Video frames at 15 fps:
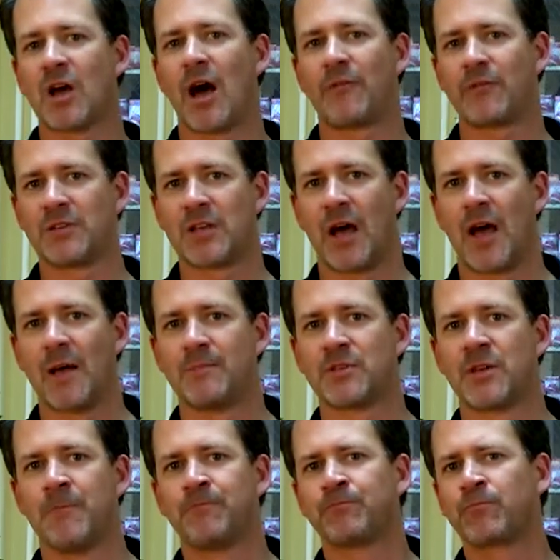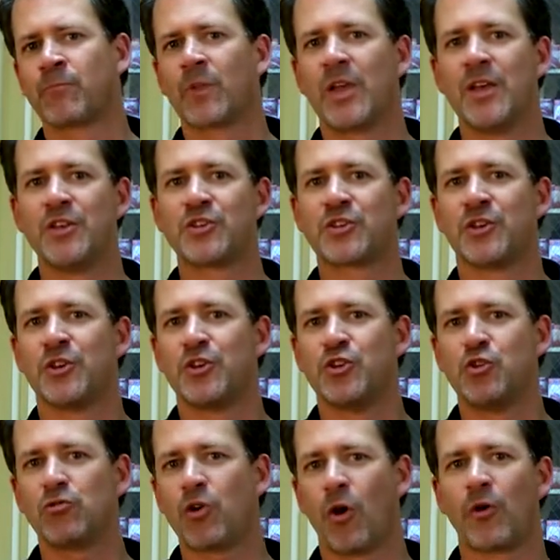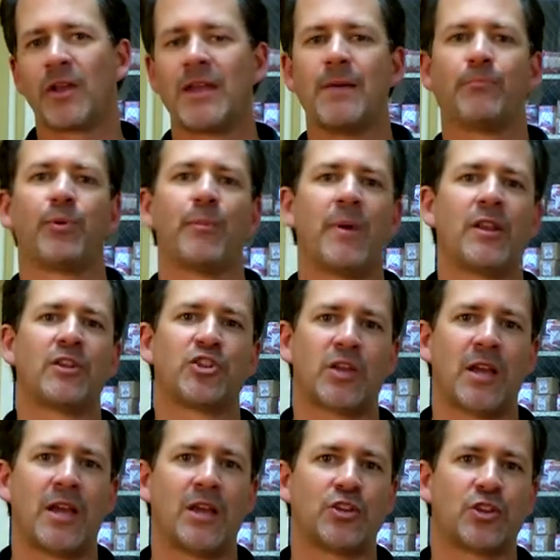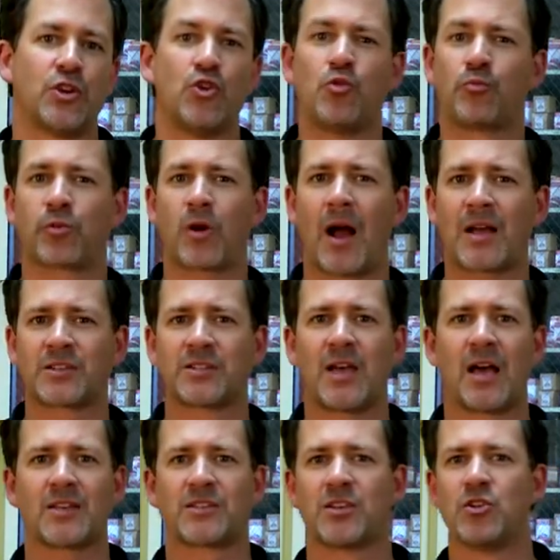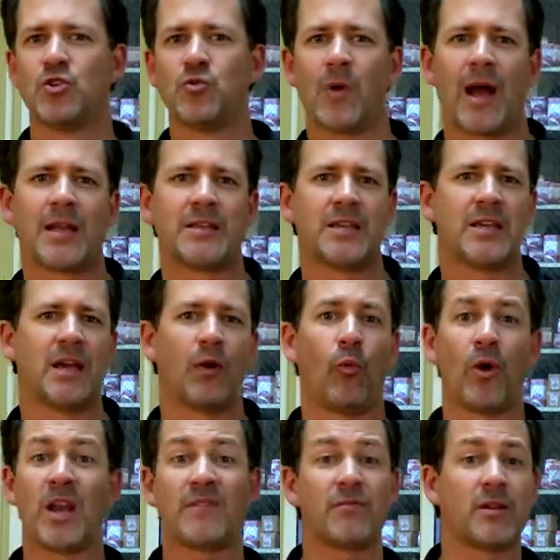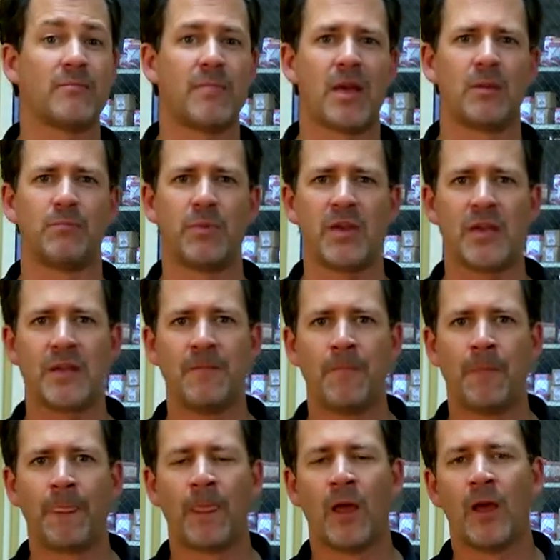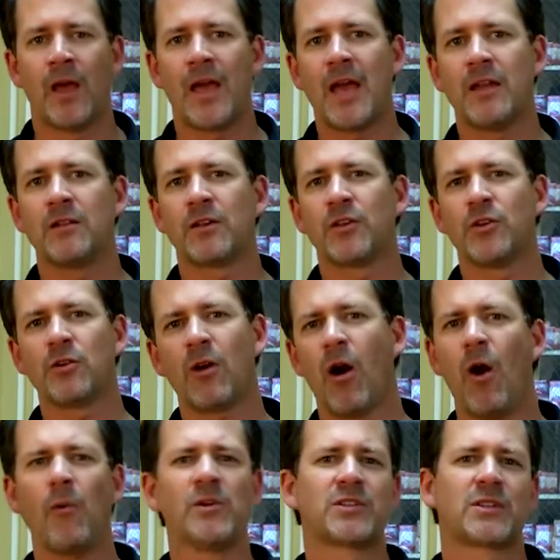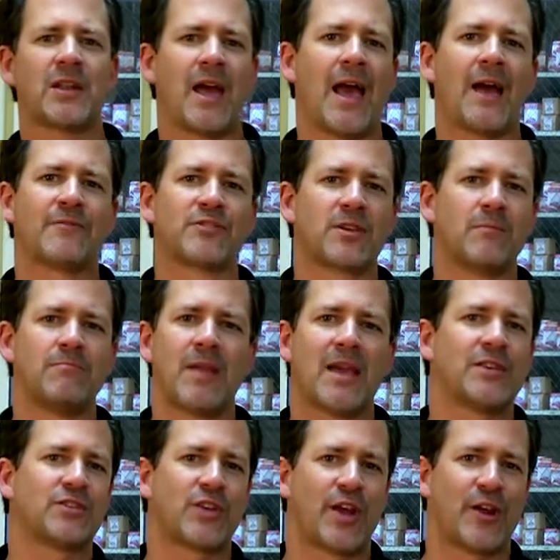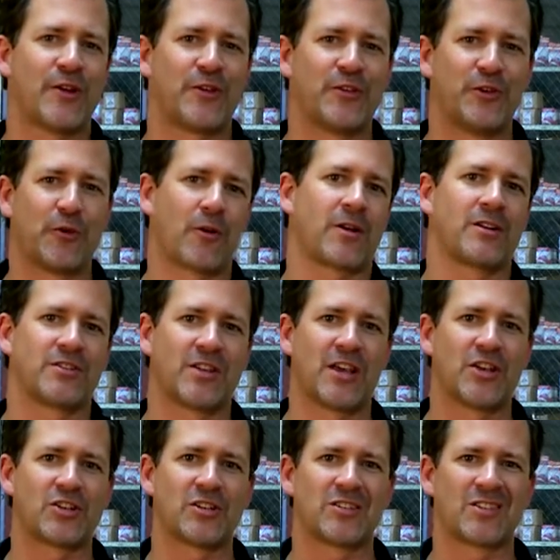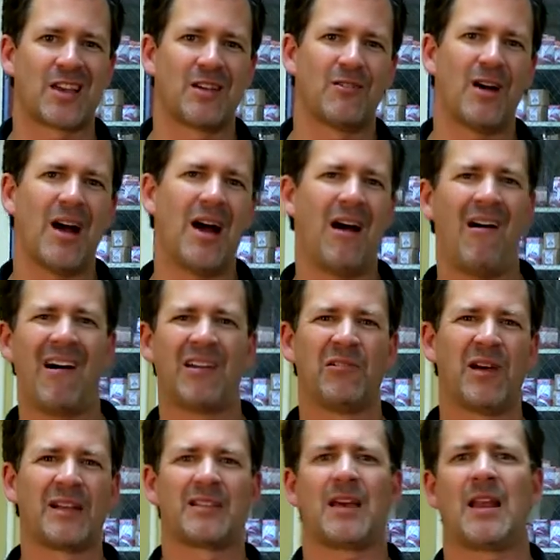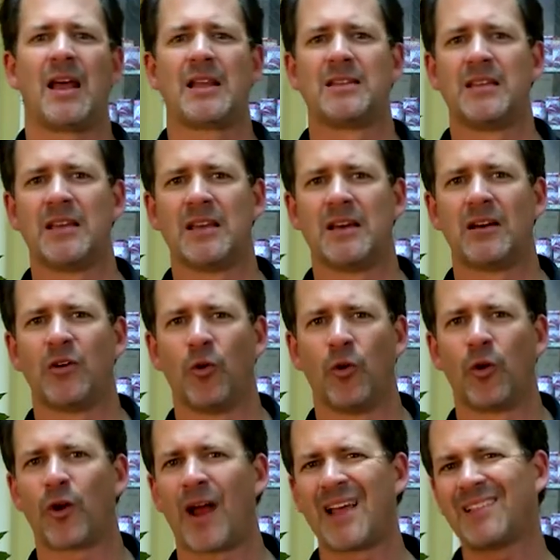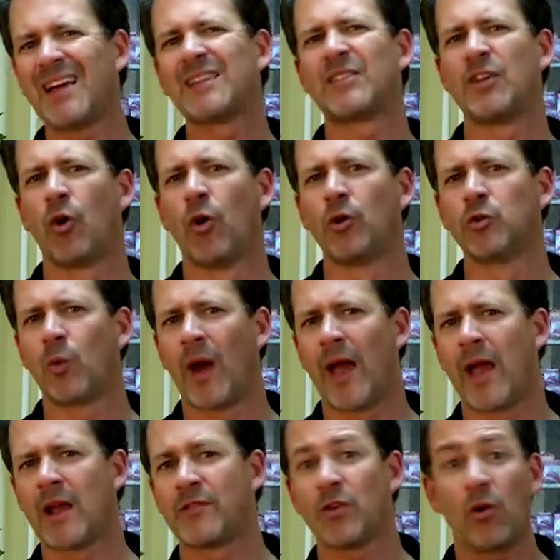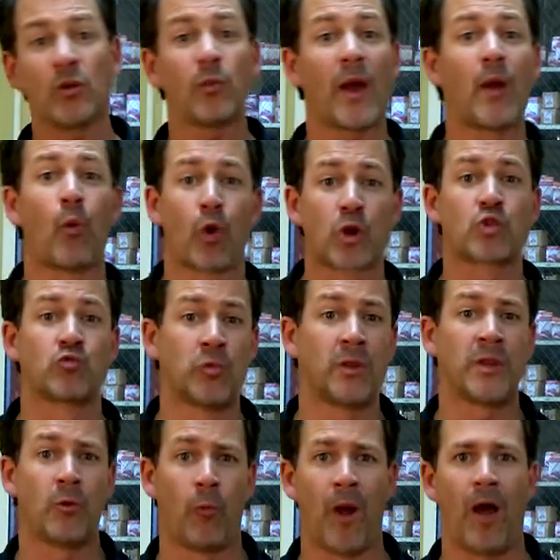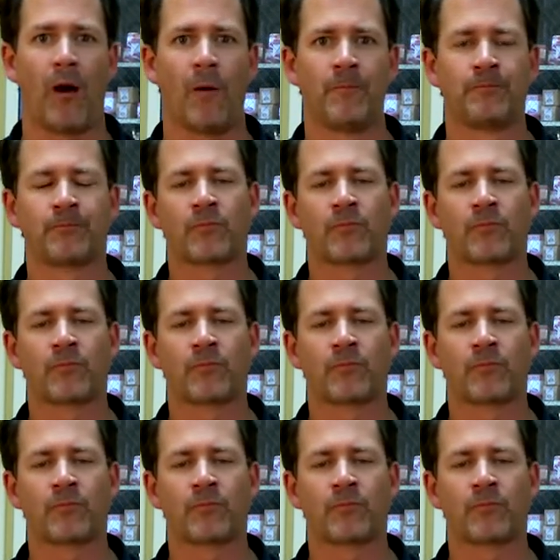oftentimes is you go to implement a change, a new process, a new idea, whatever it may be, and you're always going to have some naysayer in the organization say, well, I don't like that idea, or I like the old way, or the old way worked really well.